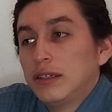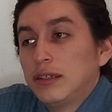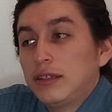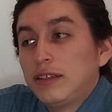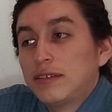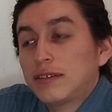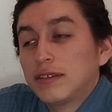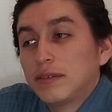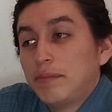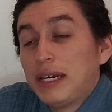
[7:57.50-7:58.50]
this
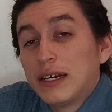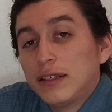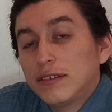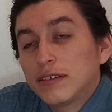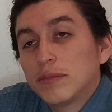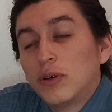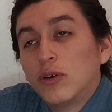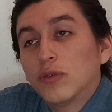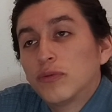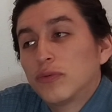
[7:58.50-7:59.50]
mechanism
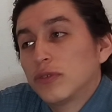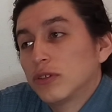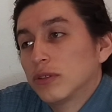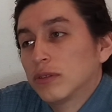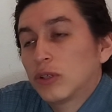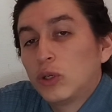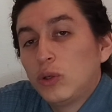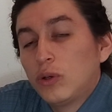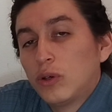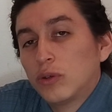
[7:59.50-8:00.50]
of
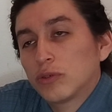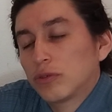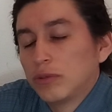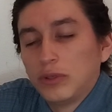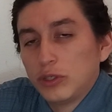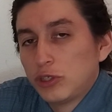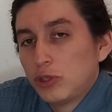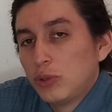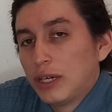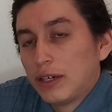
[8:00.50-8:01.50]
glucose or
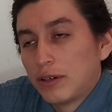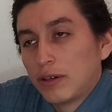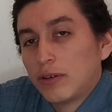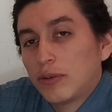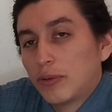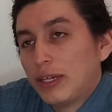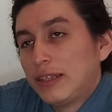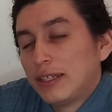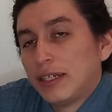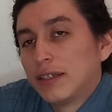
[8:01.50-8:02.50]
sugar
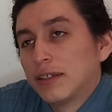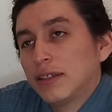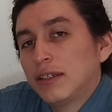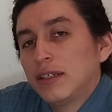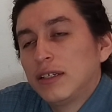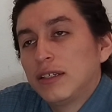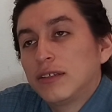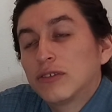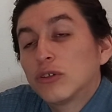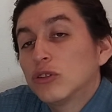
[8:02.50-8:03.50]
retake
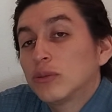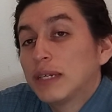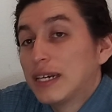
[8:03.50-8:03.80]
is going to be